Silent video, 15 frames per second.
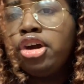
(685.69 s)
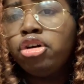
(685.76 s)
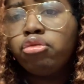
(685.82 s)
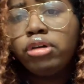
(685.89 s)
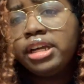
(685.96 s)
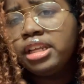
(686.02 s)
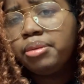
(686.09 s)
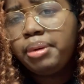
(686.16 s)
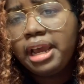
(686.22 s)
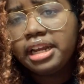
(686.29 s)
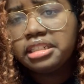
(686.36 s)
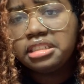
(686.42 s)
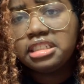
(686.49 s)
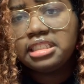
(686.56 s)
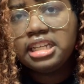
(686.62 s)
where their
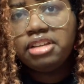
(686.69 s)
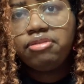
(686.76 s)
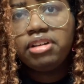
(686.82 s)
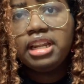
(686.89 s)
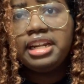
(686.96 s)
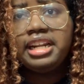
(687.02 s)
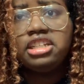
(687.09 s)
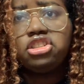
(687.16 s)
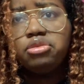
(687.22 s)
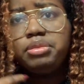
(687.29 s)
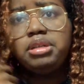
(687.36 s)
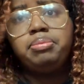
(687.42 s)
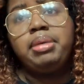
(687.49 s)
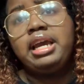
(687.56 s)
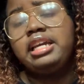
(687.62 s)
package is. They feel like they should
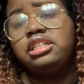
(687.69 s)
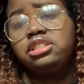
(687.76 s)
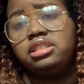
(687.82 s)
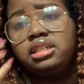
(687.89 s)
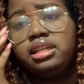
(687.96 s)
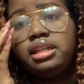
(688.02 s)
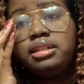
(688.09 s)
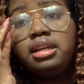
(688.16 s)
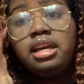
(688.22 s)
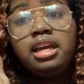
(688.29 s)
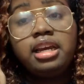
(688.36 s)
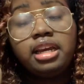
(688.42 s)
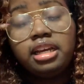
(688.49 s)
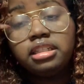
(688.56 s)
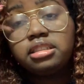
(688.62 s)
be patient
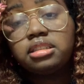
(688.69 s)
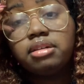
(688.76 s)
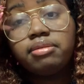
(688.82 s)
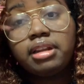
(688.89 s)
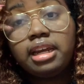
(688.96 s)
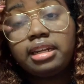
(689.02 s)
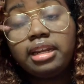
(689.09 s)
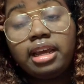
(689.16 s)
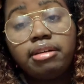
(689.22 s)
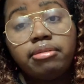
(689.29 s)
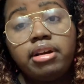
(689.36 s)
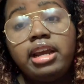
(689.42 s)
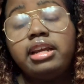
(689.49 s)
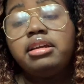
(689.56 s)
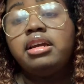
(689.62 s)
and stuff like that,
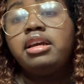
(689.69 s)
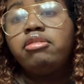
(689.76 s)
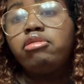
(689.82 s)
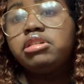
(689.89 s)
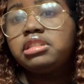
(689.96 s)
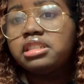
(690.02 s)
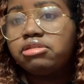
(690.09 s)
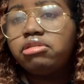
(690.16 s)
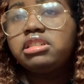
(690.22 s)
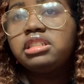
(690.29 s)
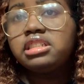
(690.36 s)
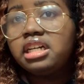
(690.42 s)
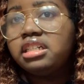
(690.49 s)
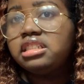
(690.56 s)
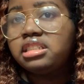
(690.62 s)
right? Which is
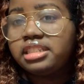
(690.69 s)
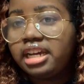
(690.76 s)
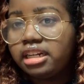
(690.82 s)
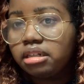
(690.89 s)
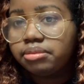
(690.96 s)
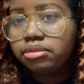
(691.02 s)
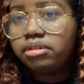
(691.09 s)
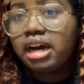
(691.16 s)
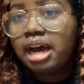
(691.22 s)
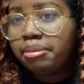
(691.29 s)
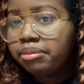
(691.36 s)
understandable.